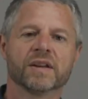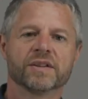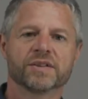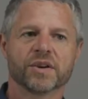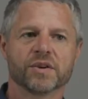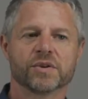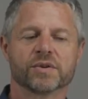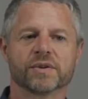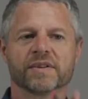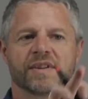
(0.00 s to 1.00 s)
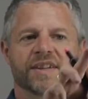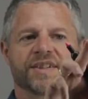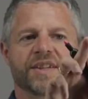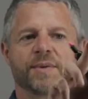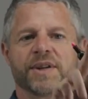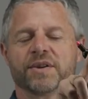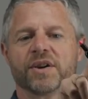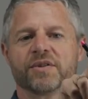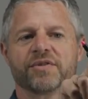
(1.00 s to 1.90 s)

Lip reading: So let's see what you got